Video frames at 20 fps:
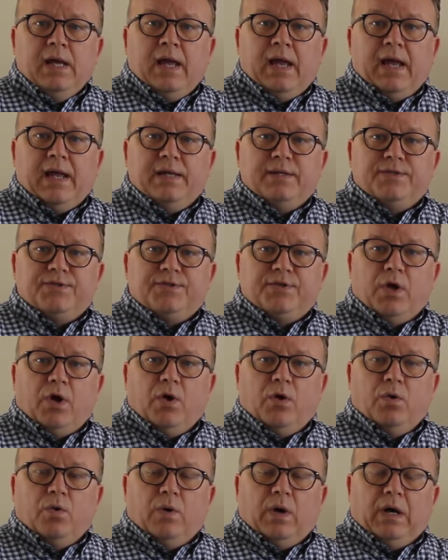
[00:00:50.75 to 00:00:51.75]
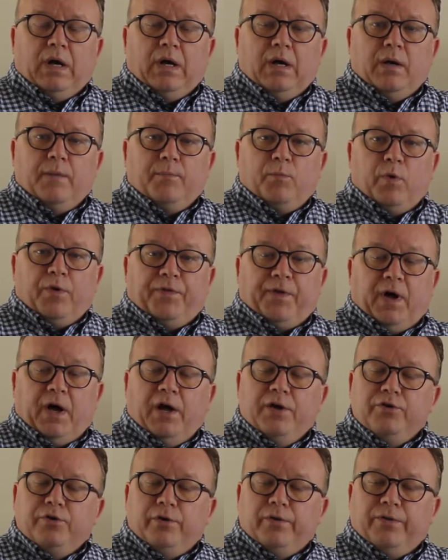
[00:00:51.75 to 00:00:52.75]
And so with
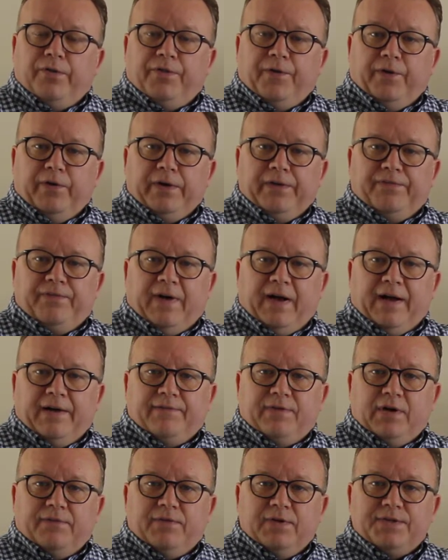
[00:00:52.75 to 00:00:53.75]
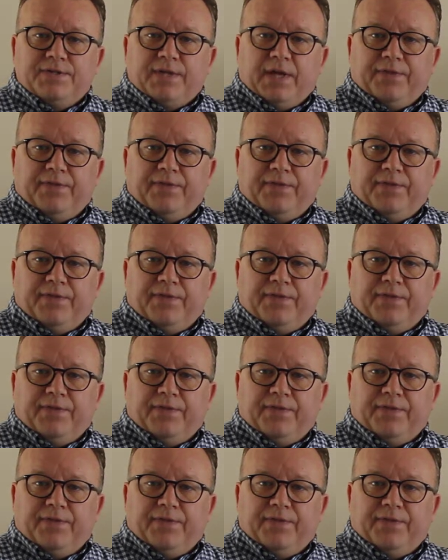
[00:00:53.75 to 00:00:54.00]
135 of us,